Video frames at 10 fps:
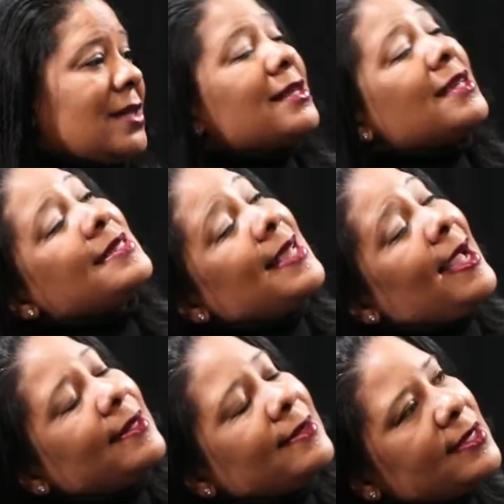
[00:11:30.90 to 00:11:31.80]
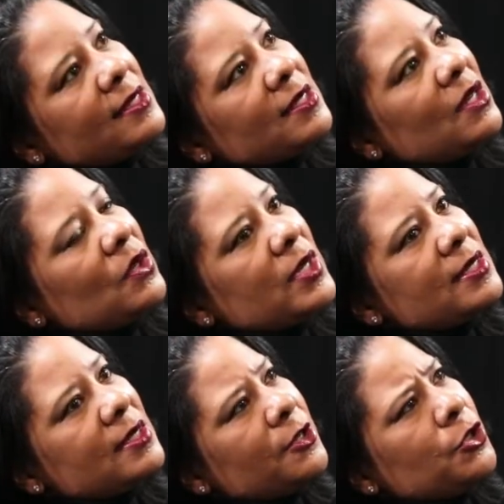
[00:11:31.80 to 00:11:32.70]
machines." Exactly. So he
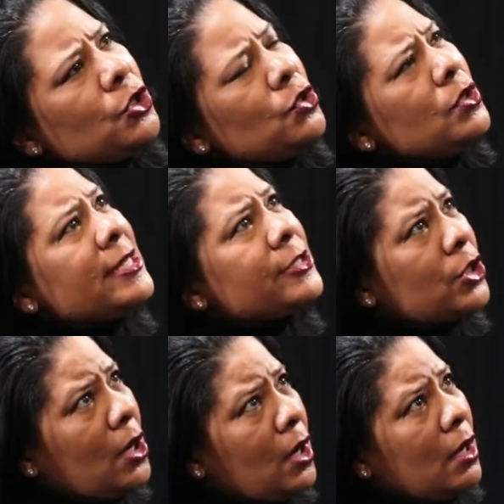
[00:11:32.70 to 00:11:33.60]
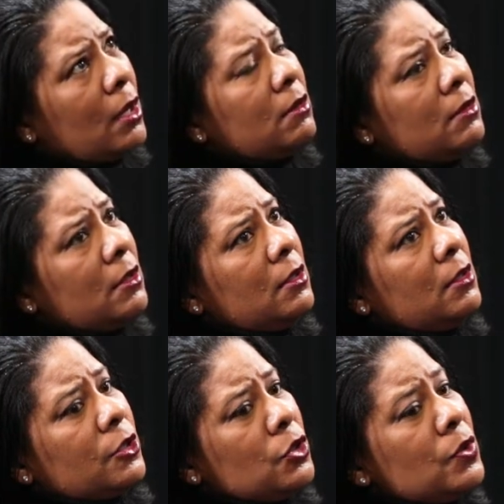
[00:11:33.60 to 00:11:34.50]
said, you need
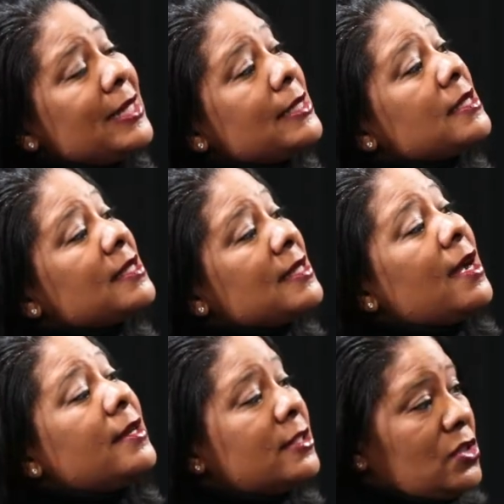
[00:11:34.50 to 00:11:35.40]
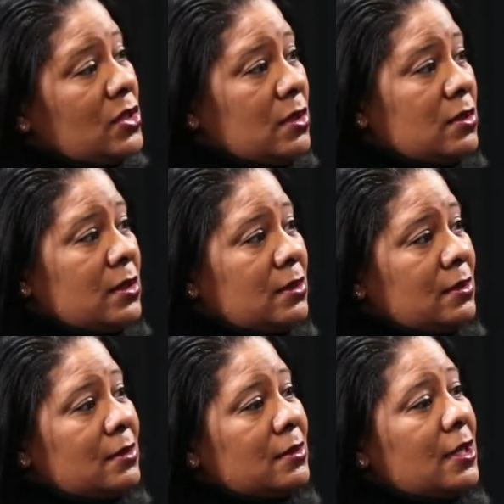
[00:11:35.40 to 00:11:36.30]
a design consultant.
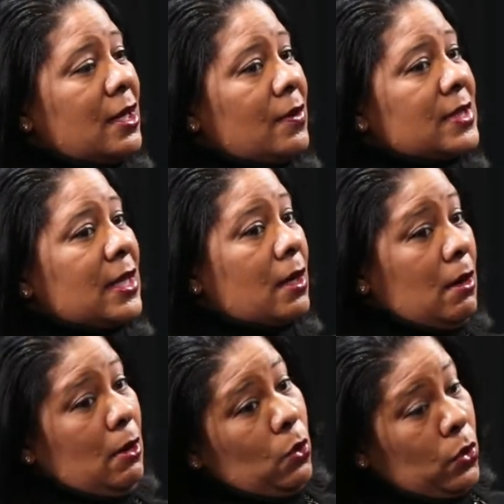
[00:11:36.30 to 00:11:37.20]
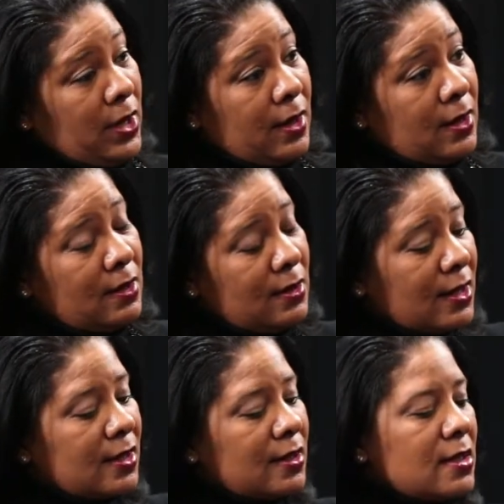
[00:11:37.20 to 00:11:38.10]
And I was like, "Okay."
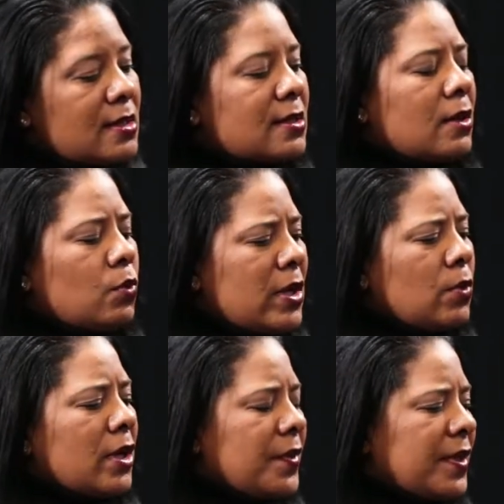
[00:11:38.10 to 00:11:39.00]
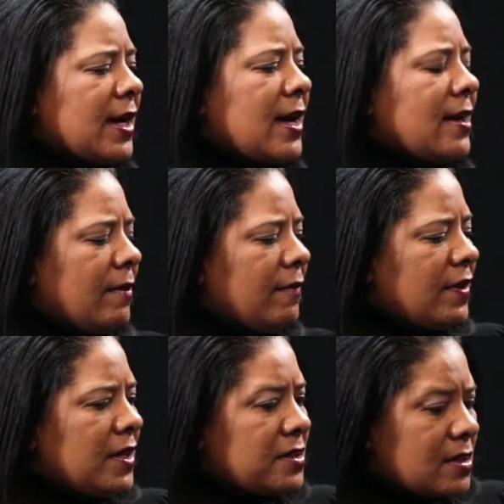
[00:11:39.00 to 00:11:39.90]
And he said, "We work with a guy named
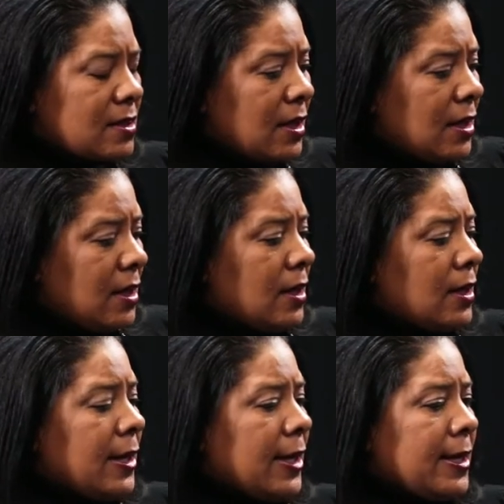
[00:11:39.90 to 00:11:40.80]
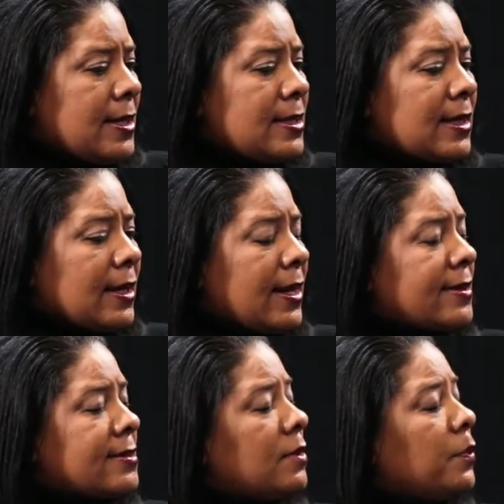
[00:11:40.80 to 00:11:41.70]
Vince, and he's out of
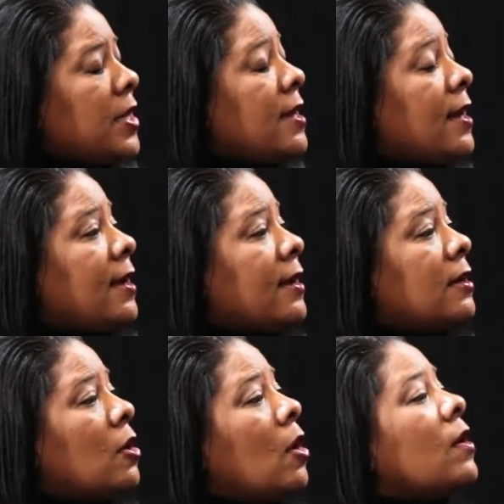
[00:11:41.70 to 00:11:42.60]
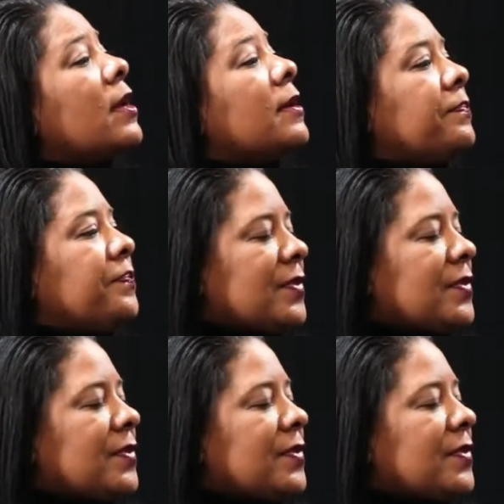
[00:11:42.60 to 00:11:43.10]
Exton, PA. Call him."